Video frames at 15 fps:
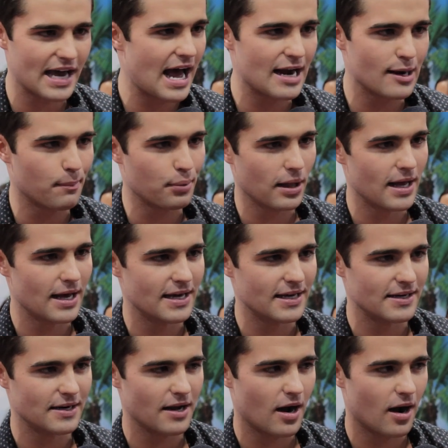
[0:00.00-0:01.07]
guy to play,
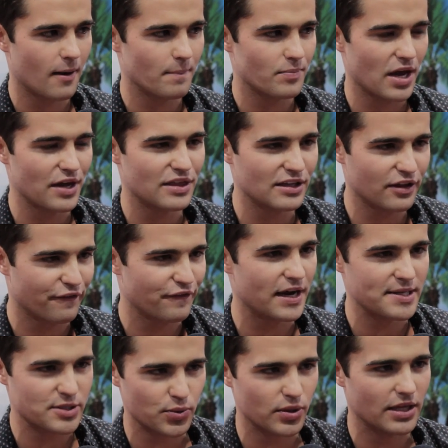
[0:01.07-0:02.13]
and I think the
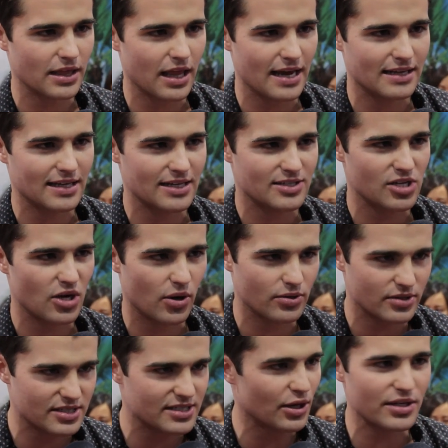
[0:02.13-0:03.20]
fans really like that.
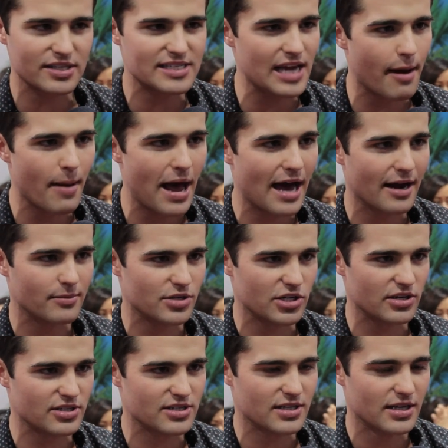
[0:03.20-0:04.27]
So still the same Adam,
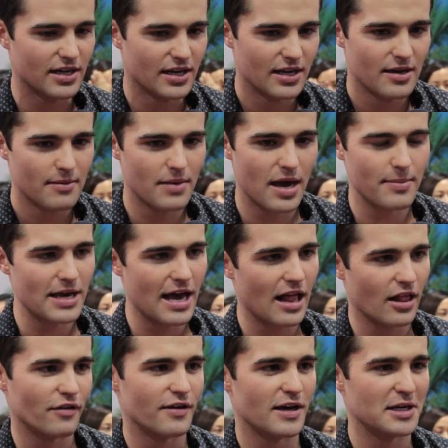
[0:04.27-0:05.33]
just maybe
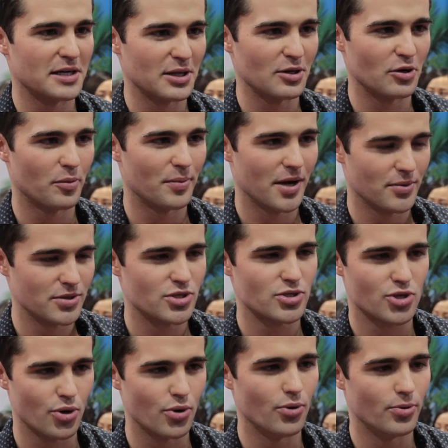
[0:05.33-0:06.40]
elevated a little bit, which is
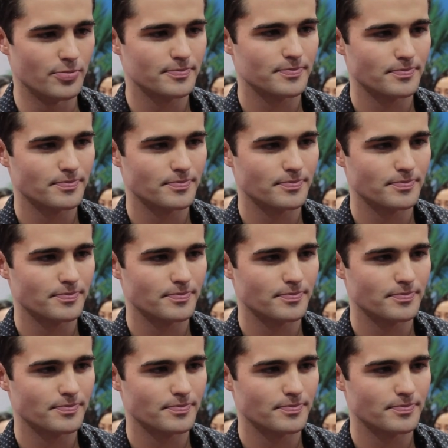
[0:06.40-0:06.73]
cool.